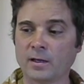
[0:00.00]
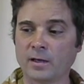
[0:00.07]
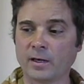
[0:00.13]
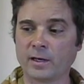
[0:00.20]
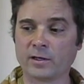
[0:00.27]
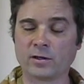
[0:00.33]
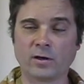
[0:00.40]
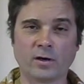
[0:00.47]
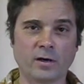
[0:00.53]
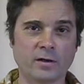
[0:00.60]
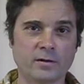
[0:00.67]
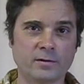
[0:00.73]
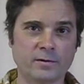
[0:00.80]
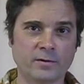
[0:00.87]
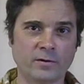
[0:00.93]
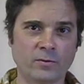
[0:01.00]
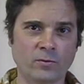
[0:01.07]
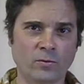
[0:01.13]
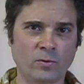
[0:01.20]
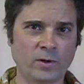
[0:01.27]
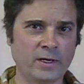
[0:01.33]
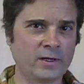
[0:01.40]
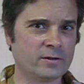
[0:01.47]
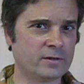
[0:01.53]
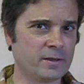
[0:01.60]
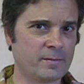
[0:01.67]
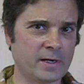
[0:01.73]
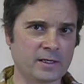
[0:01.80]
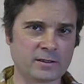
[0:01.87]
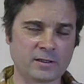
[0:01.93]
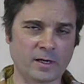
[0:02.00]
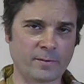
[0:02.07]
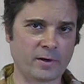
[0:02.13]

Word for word: and got really messed up.